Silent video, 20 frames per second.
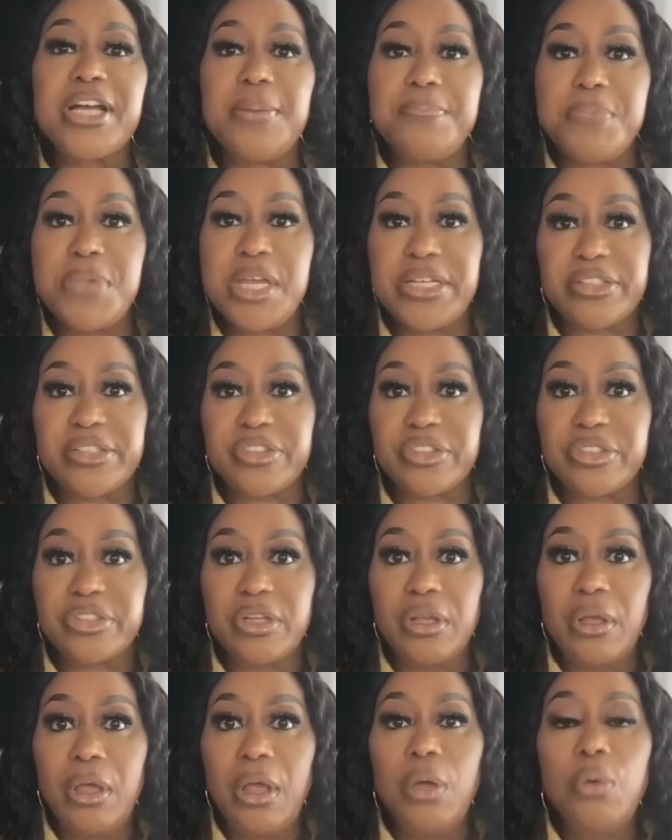amiss.
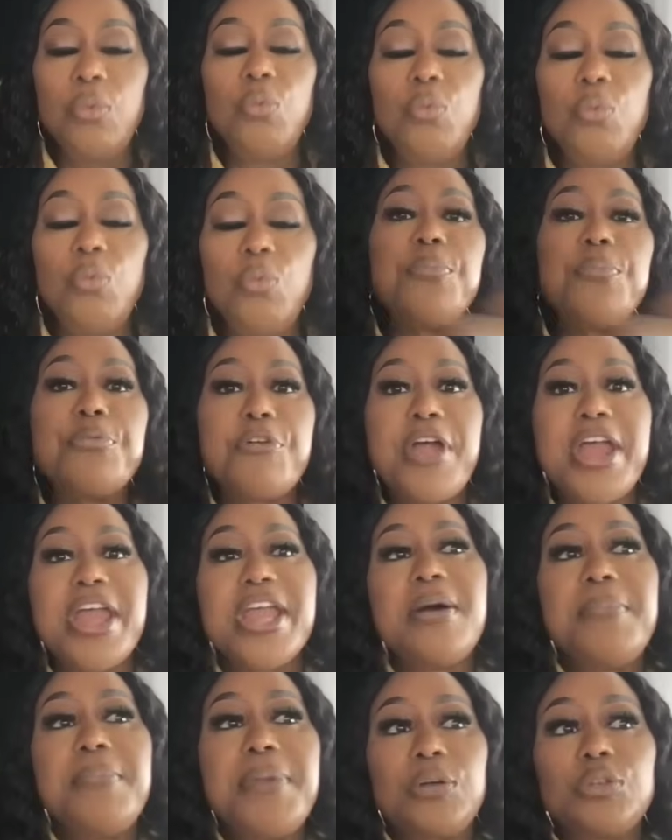We are
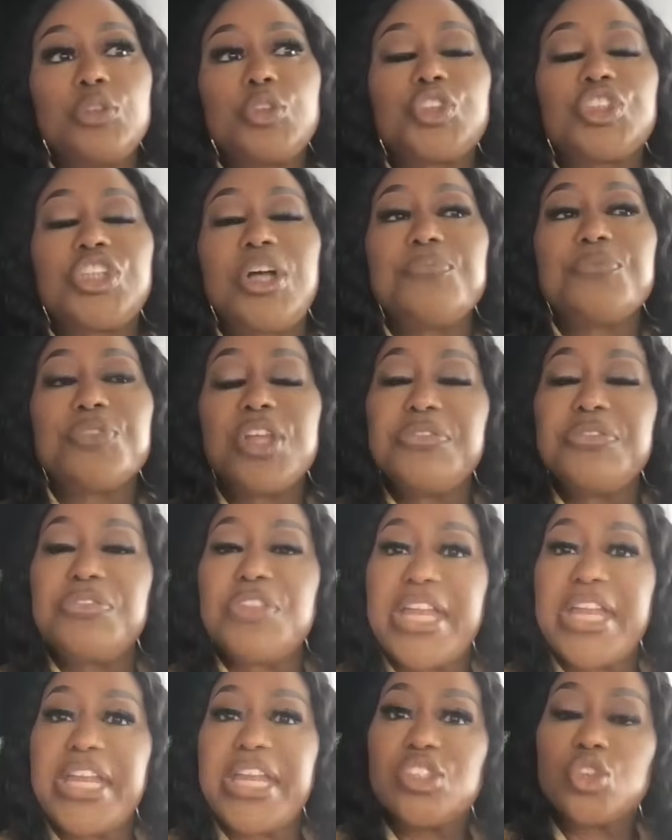praying about something
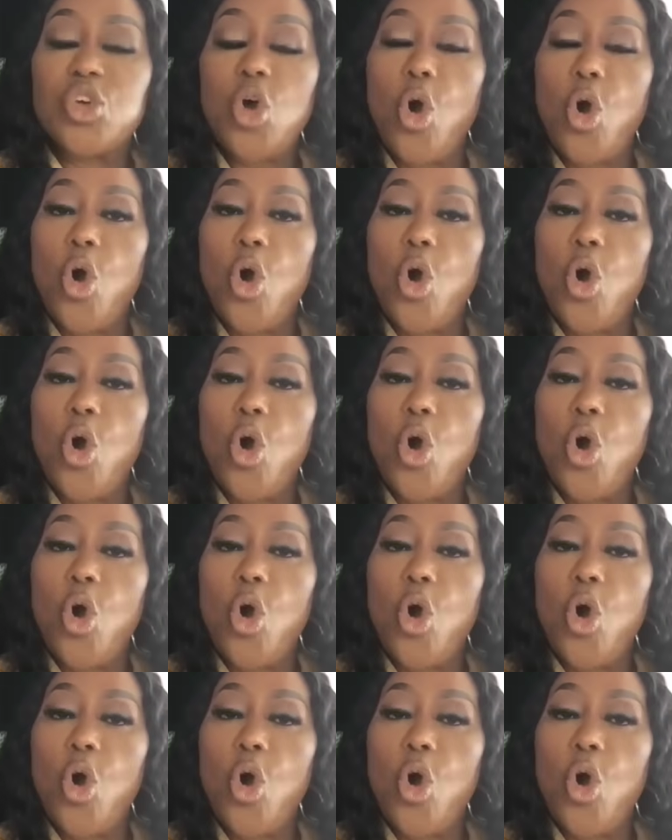that has